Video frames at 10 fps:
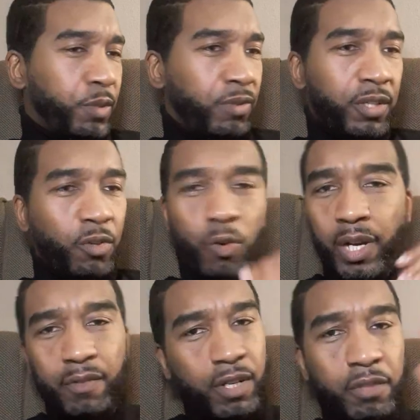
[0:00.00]
brother, or
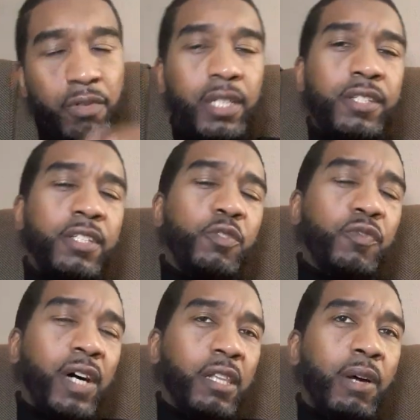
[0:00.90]
whatever other religions you
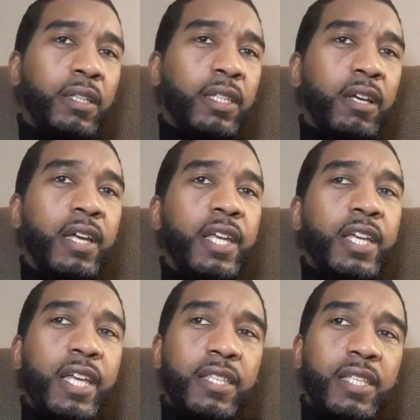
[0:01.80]
follow out there,
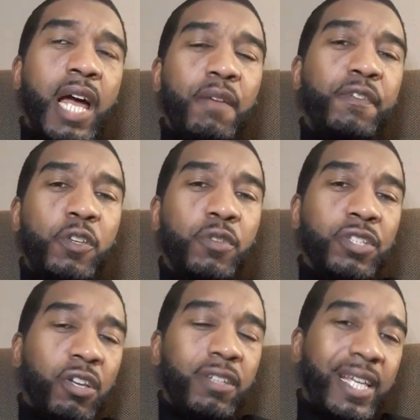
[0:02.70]
it's time for you to
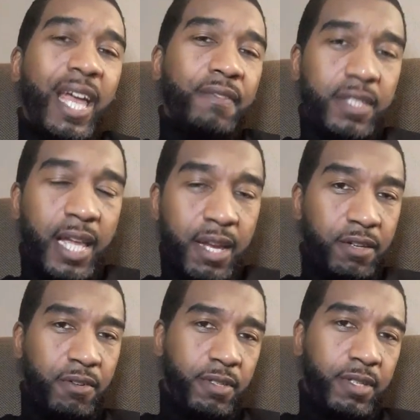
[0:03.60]
start to have
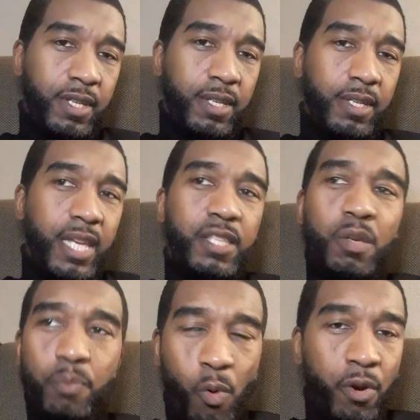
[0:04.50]
standards. It's
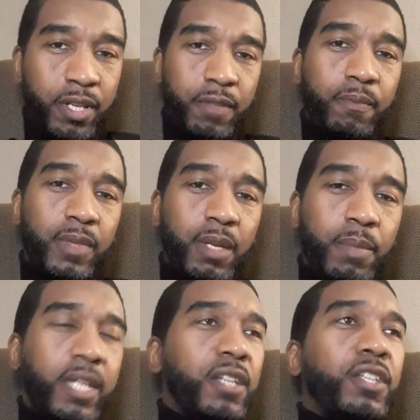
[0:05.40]
important
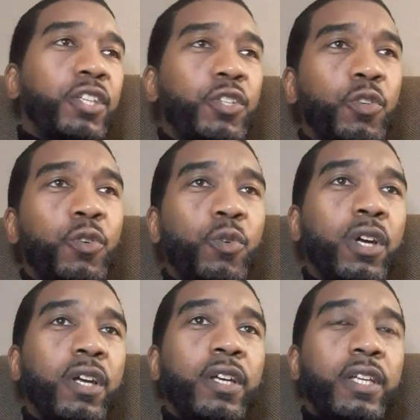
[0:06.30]
because
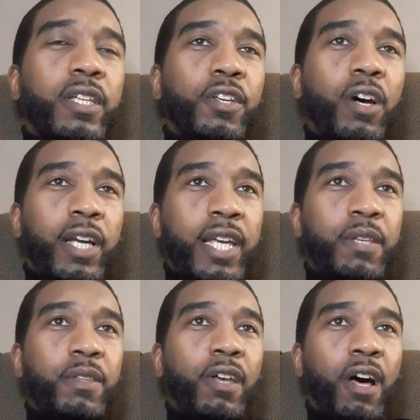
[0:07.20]

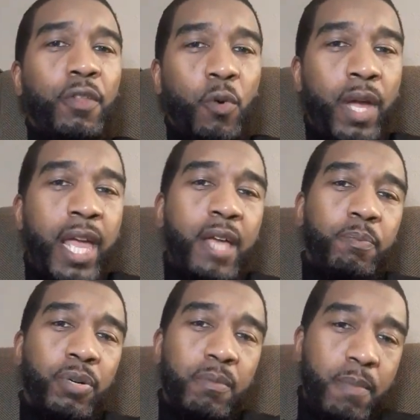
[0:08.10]
again, the other way had
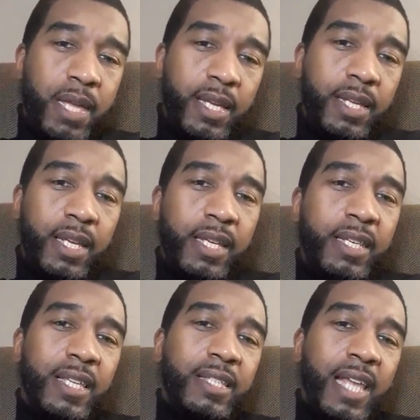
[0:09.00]
put men in a
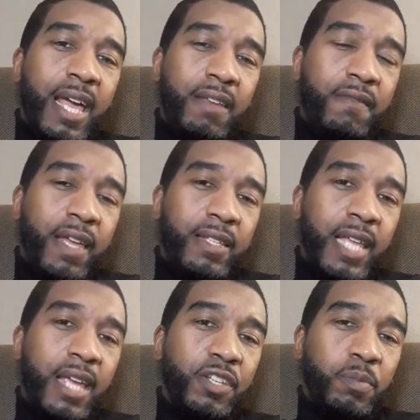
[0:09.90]

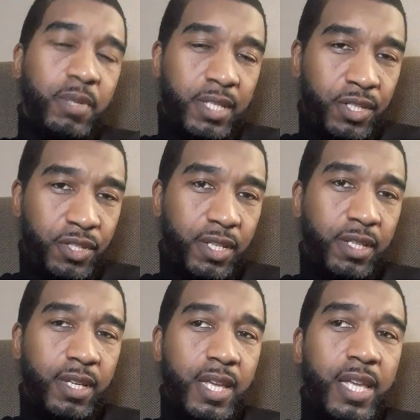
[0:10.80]
disadvantageous position.
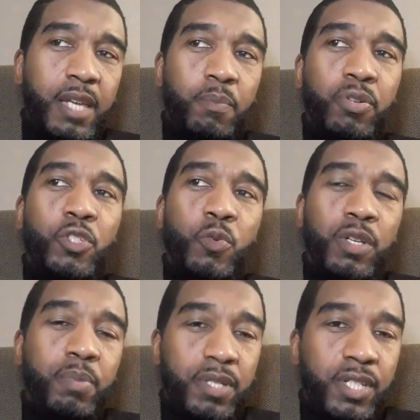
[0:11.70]
It put you in
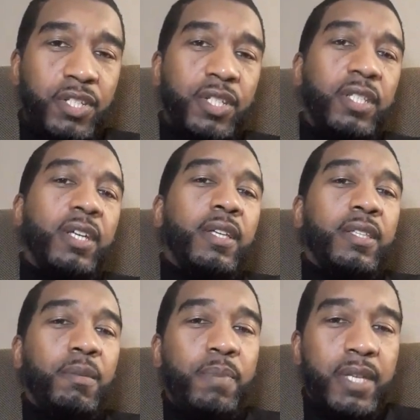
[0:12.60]
a position
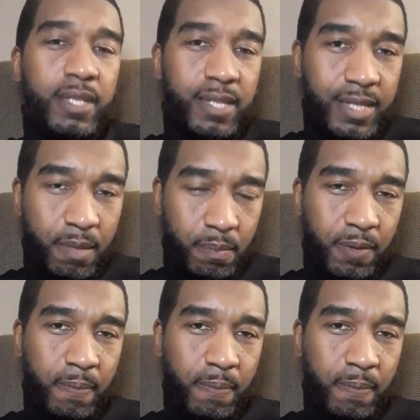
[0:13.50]
to be a simp,